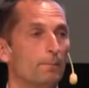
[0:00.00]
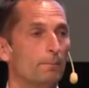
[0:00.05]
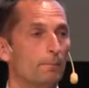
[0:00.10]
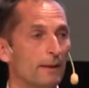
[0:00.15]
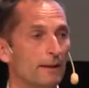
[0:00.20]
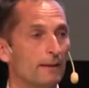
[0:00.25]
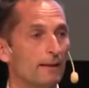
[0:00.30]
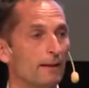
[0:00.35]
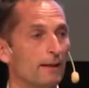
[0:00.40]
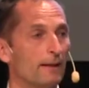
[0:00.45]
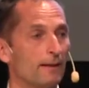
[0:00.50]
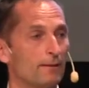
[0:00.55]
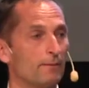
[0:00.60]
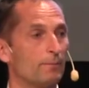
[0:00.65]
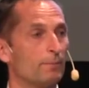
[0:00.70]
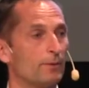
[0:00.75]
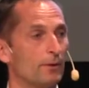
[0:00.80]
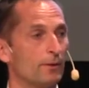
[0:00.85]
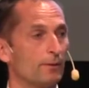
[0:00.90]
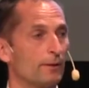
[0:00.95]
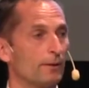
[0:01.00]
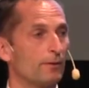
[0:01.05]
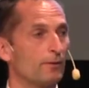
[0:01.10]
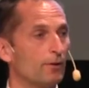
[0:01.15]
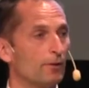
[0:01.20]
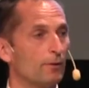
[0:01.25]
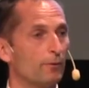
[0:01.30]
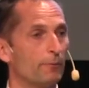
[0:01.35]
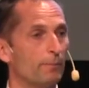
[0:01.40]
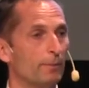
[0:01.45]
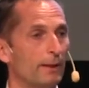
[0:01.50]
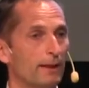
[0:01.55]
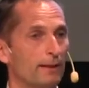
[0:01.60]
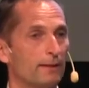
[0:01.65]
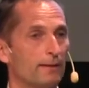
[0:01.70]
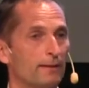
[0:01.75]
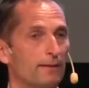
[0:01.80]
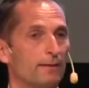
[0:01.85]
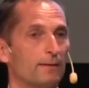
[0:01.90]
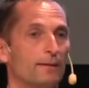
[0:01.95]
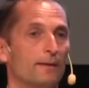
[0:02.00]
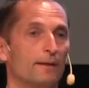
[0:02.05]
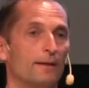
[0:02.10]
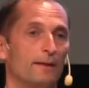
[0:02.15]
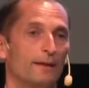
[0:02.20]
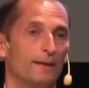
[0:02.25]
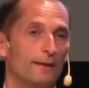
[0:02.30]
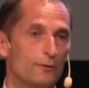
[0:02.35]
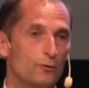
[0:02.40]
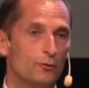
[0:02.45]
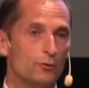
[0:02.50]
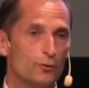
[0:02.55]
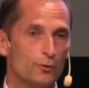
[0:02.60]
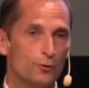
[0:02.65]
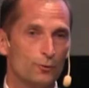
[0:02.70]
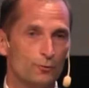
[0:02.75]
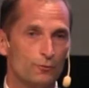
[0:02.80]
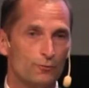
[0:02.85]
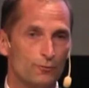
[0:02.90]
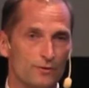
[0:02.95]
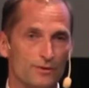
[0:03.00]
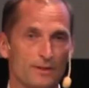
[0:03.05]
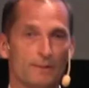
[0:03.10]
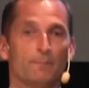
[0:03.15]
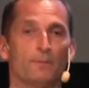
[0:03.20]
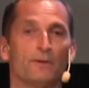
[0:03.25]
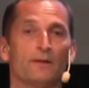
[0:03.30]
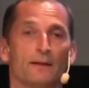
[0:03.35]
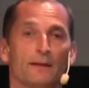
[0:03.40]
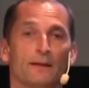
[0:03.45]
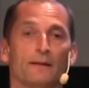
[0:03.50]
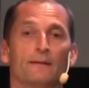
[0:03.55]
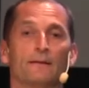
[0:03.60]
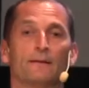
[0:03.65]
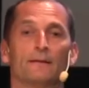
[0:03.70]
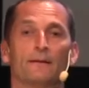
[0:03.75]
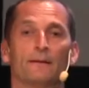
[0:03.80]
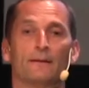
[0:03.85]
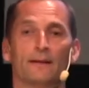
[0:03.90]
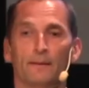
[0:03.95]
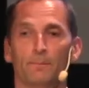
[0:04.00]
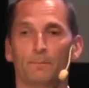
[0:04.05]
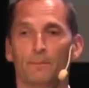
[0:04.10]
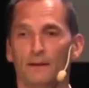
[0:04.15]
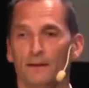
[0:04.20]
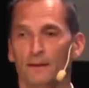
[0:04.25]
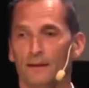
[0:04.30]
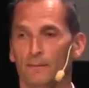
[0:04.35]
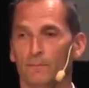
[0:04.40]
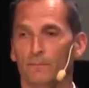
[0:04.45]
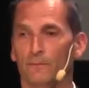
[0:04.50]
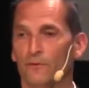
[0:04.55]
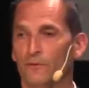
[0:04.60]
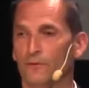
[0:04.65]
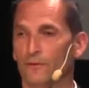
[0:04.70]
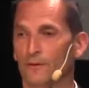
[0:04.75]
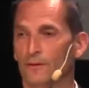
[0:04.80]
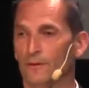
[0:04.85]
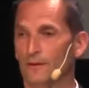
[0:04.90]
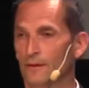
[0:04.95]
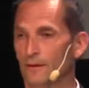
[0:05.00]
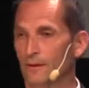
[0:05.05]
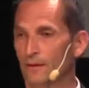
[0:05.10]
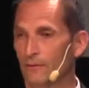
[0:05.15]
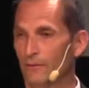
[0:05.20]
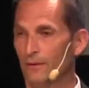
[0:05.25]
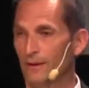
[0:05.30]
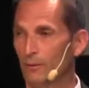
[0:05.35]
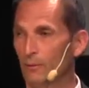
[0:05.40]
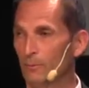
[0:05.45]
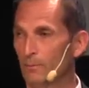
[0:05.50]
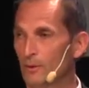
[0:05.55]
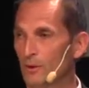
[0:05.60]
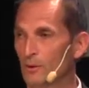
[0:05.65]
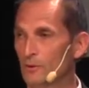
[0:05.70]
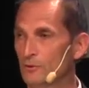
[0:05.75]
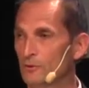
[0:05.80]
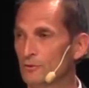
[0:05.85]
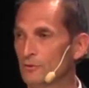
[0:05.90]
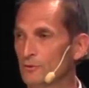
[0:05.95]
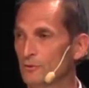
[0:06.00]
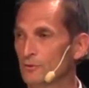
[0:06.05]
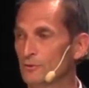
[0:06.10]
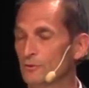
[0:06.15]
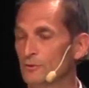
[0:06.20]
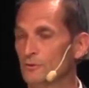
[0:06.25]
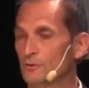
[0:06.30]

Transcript: Many other product goes back into something that becomes a flower pot,